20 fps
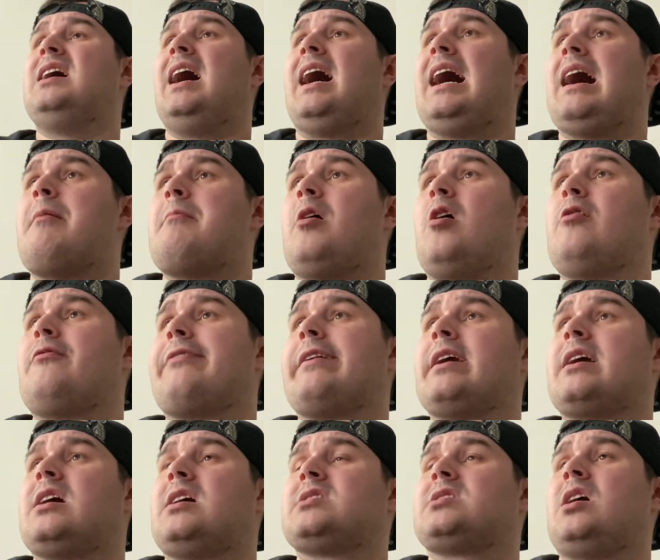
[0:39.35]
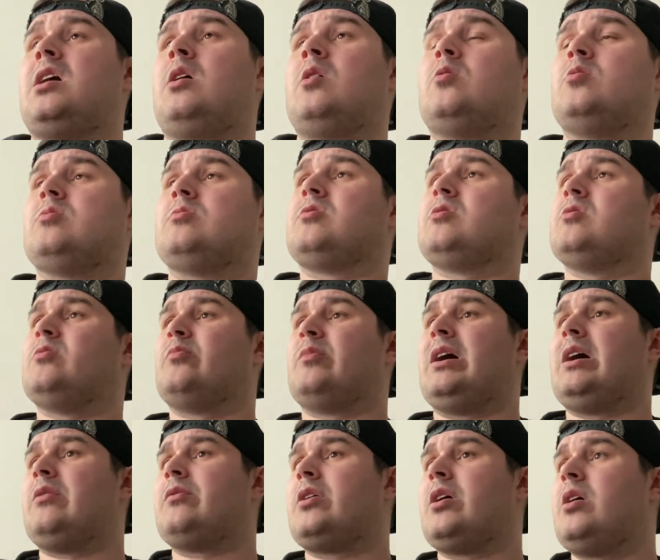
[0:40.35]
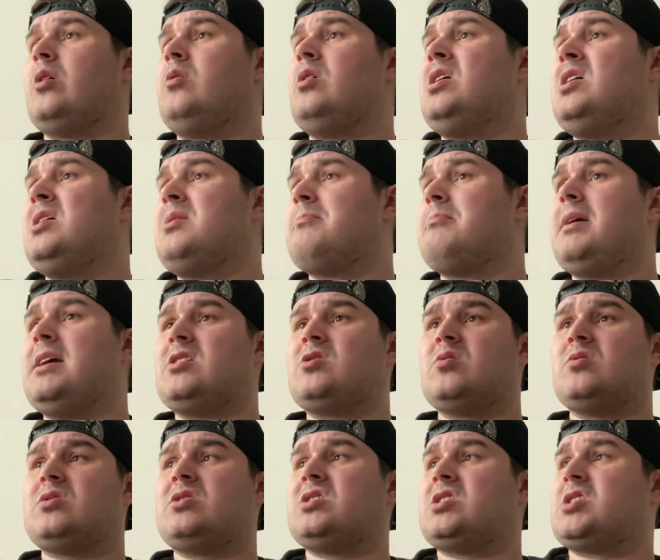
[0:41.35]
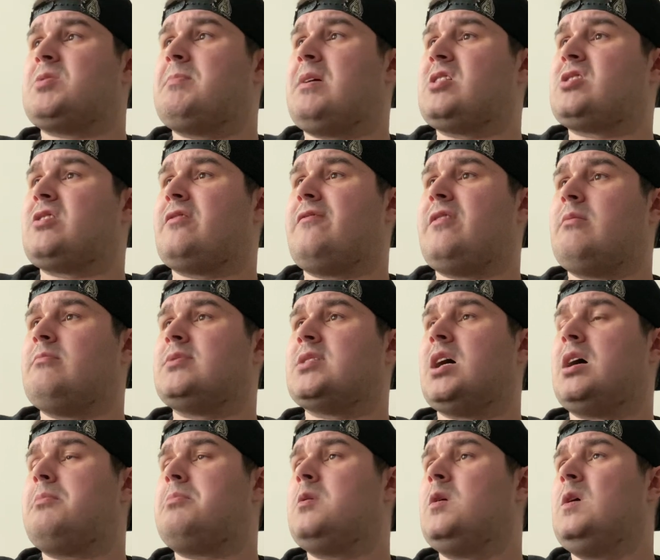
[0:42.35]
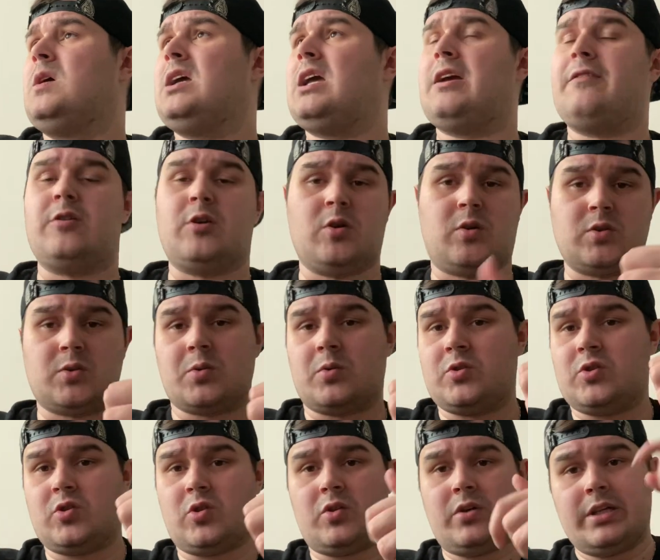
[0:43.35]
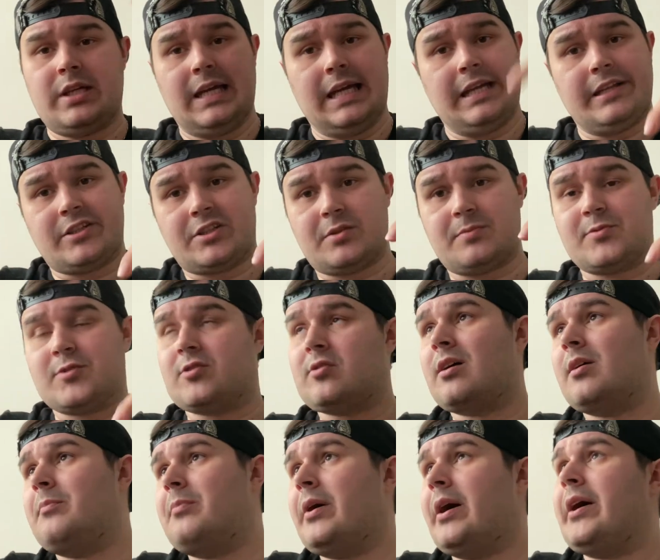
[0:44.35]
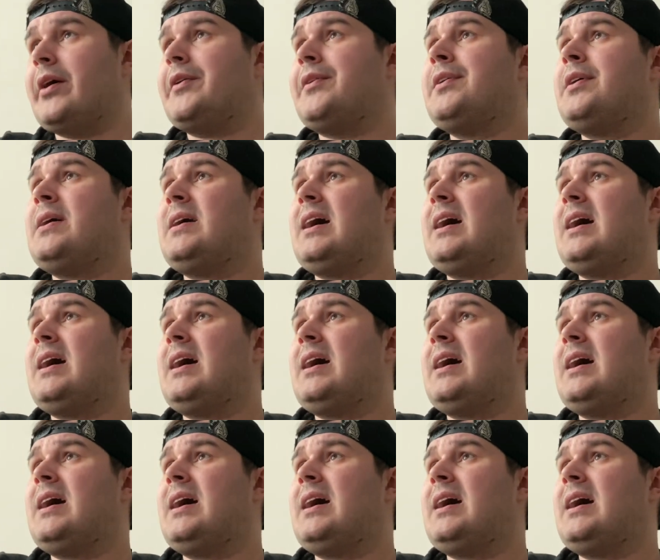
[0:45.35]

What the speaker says: Hopefully you guys are all doing well though. Make sure to smash the thumbs up if you're going to enjoy, hit the subscribe button.